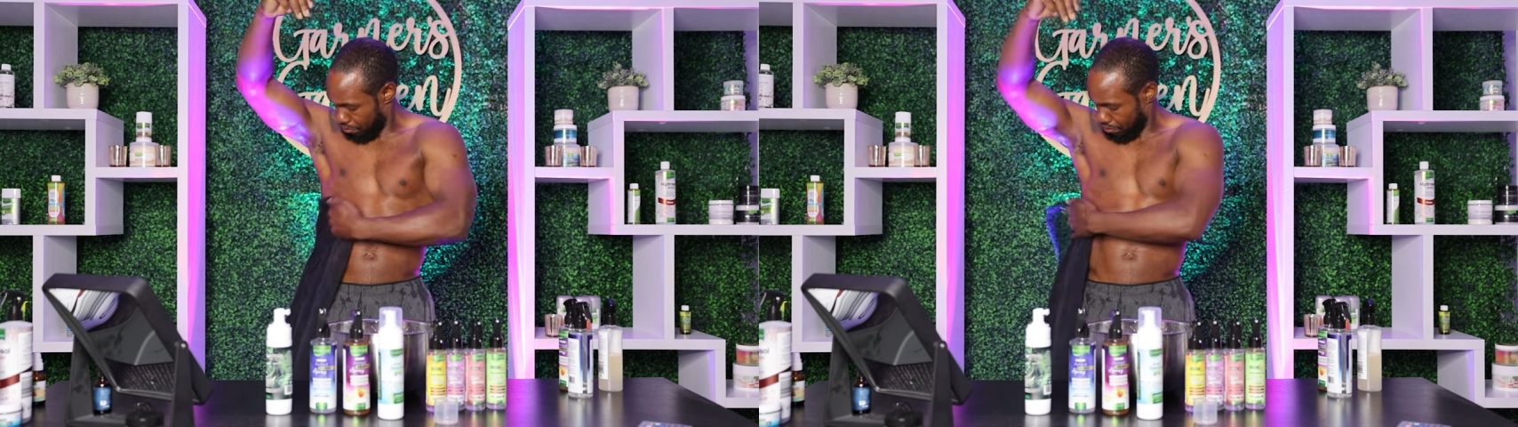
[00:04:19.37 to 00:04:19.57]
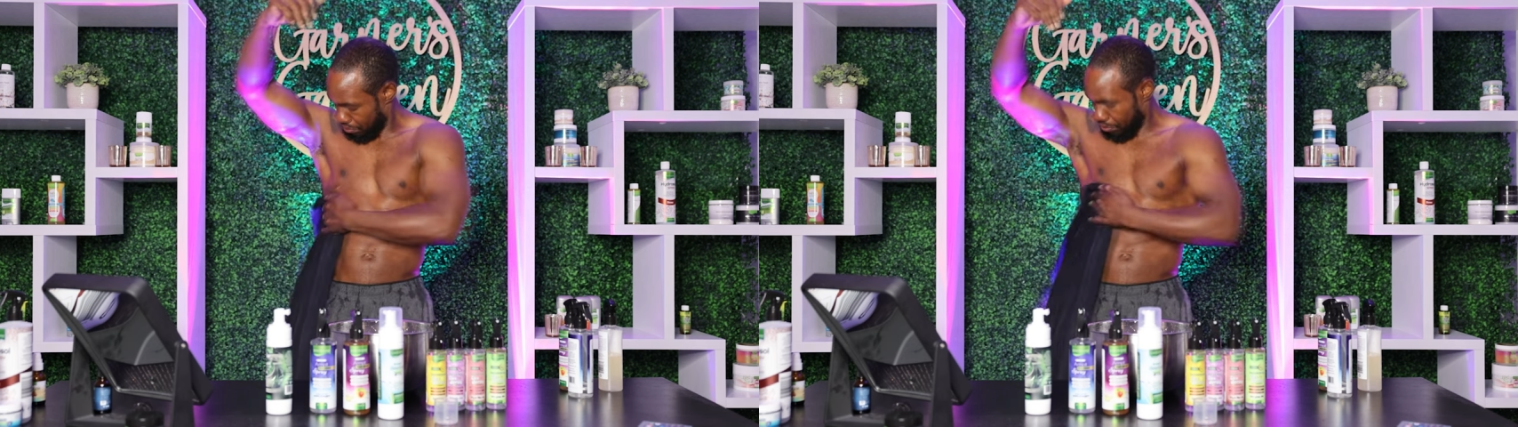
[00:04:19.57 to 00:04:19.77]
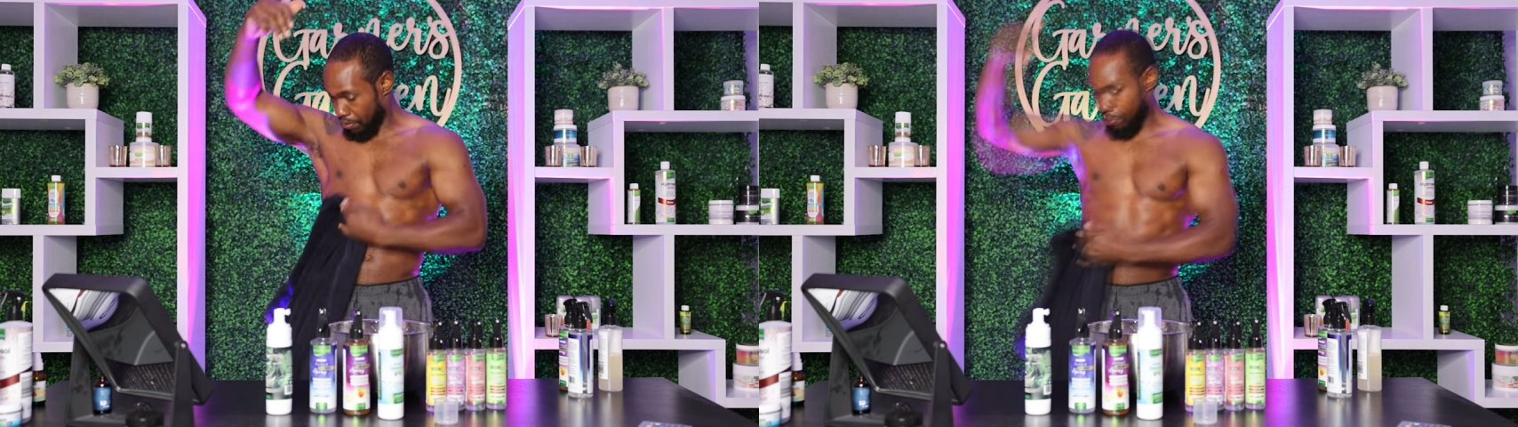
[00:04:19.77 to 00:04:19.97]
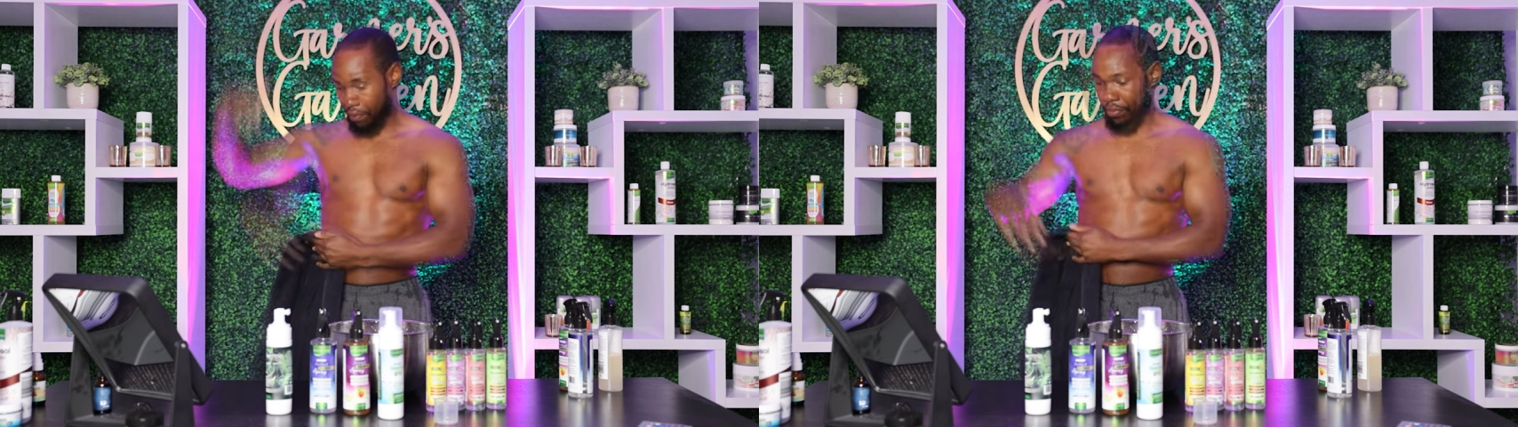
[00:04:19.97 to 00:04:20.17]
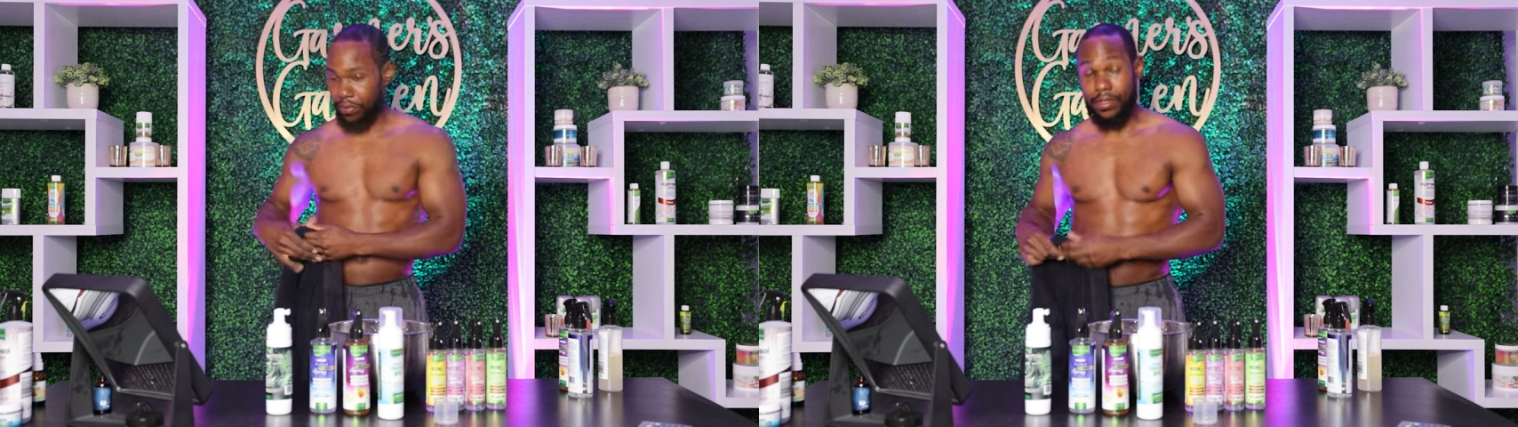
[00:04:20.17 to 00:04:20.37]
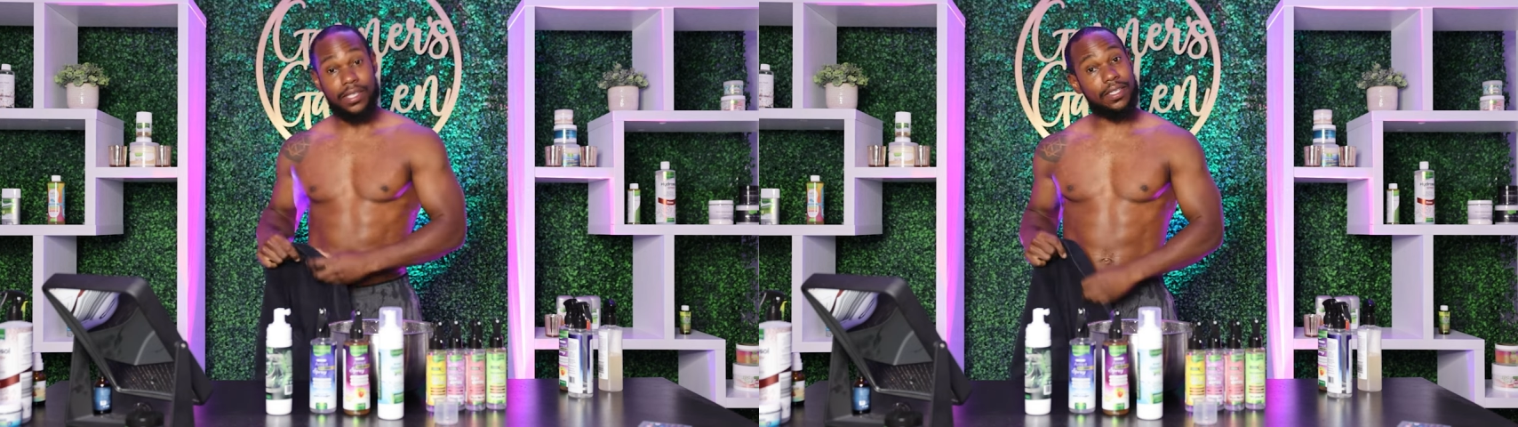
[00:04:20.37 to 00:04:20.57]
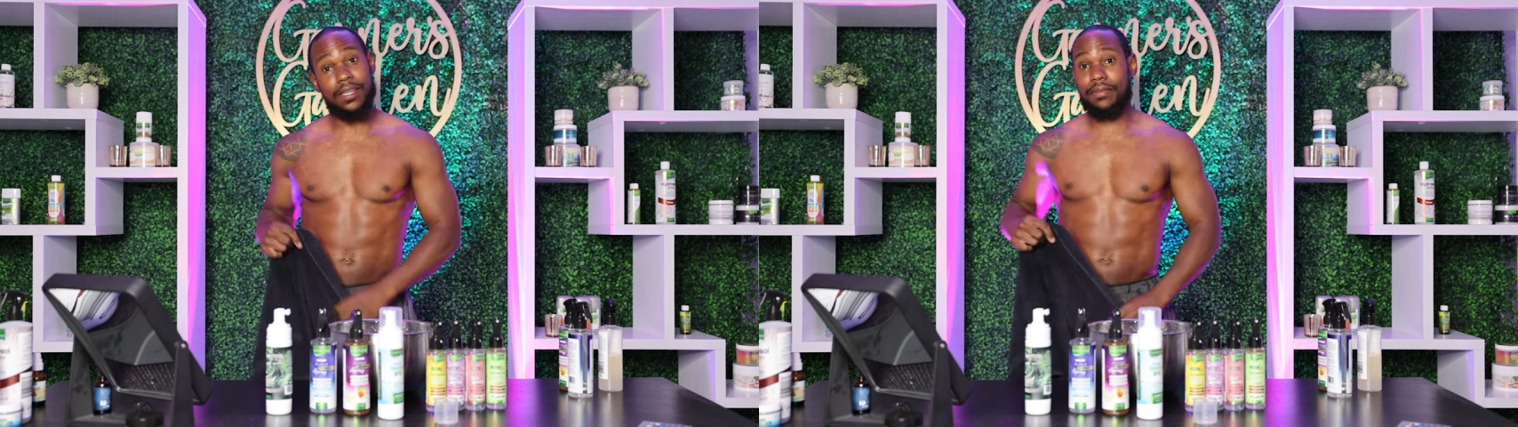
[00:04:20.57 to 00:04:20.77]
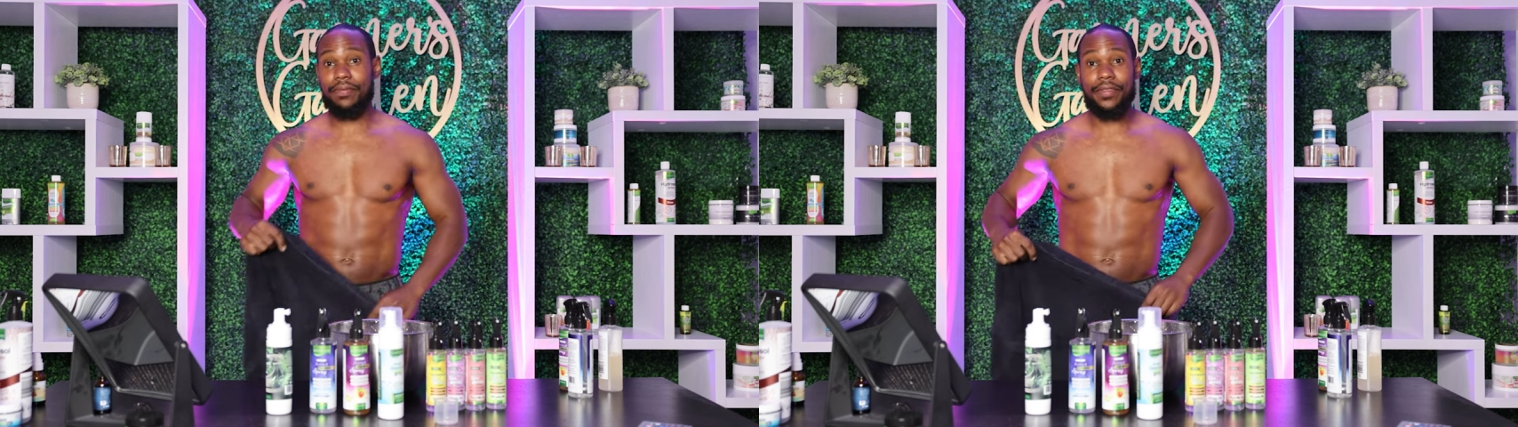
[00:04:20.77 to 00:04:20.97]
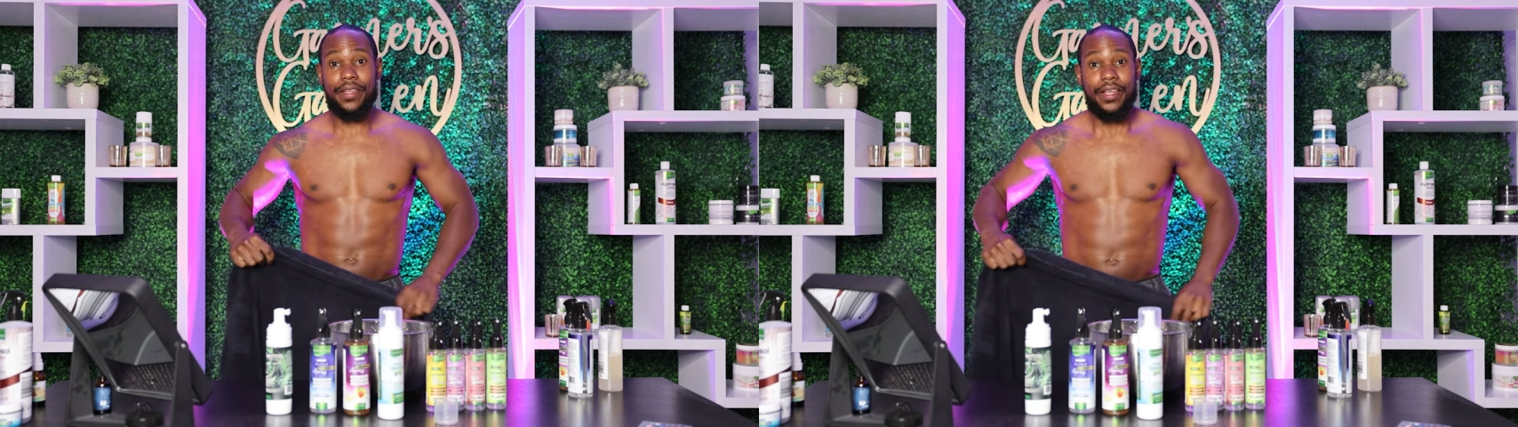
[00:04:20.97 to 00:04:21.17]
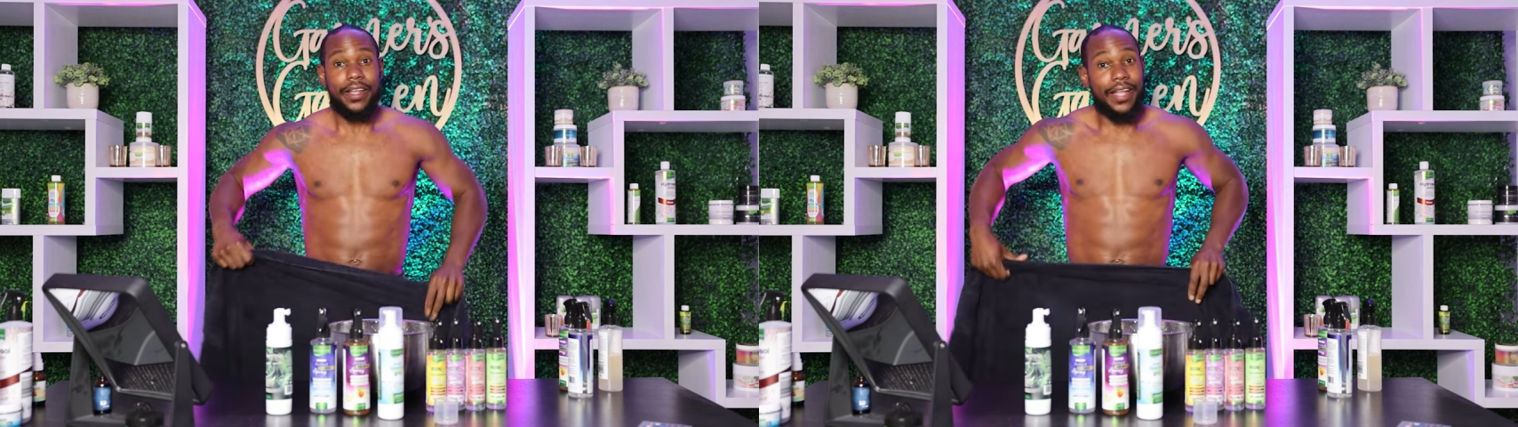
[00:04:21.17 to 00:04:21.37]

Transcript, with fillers: Chill for about five minutes, brush your teeth,